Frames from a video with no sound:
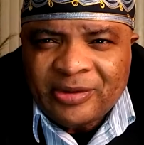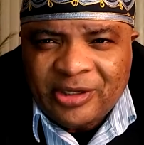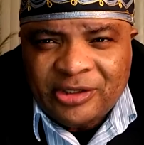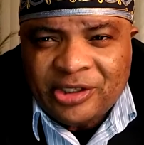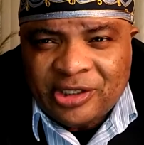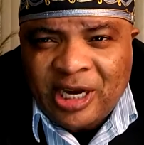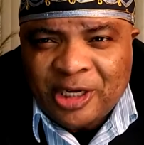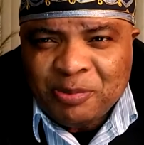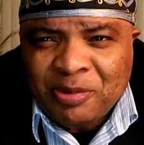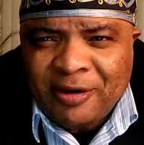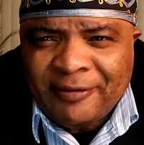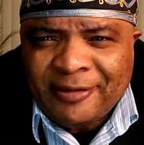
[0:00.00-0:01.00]
This is
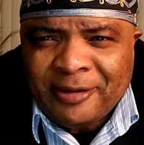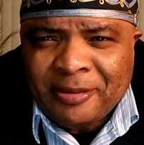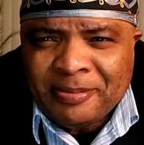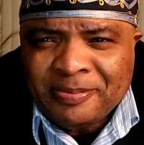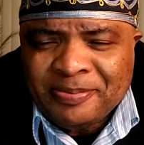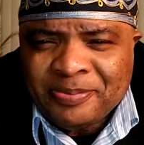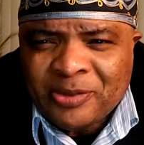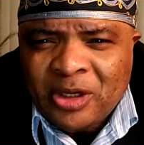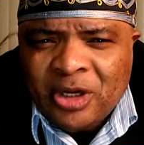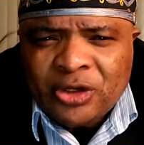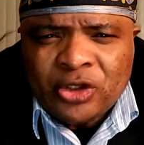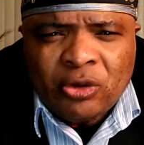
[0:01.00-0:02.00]
Diaspora Forum.
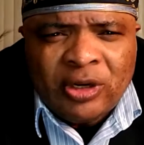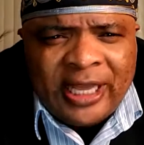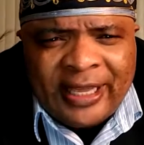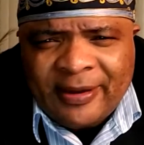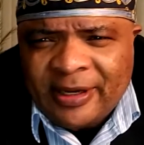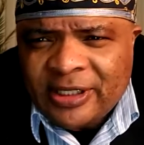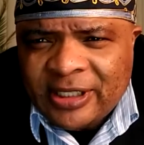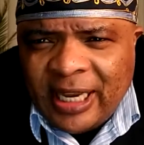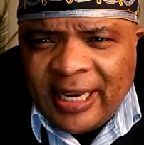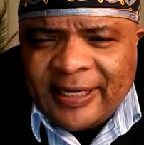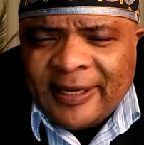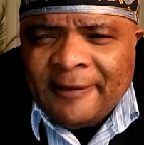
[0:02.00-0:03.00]
So like I
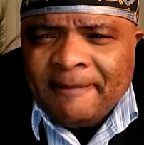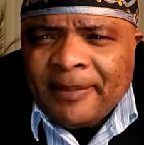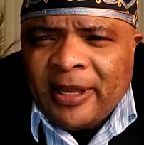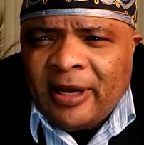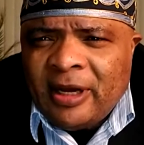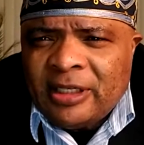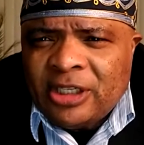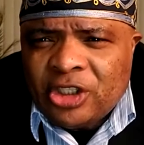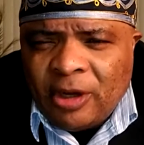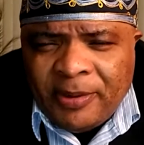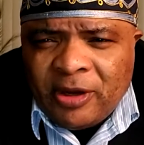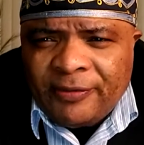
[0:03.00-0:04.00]
said, the
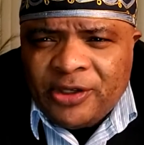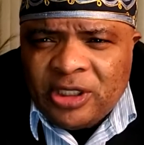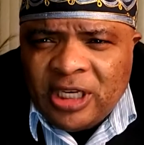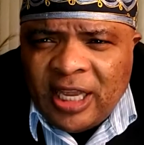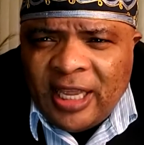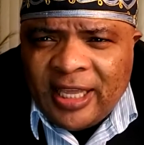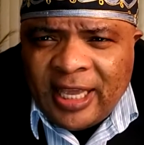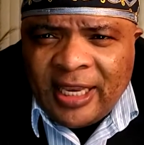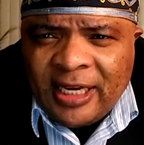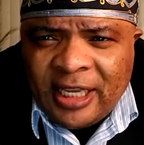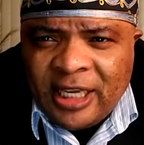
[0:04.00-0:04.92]
topic of the day again